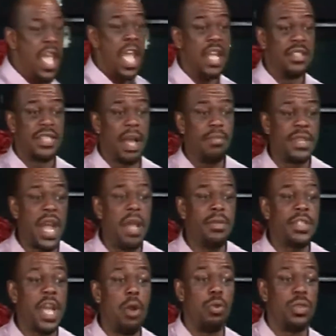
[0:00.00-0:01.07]
And sometimes
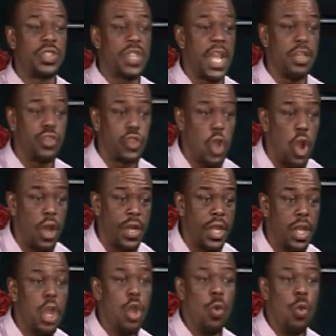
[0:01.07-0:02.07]
I will say sorry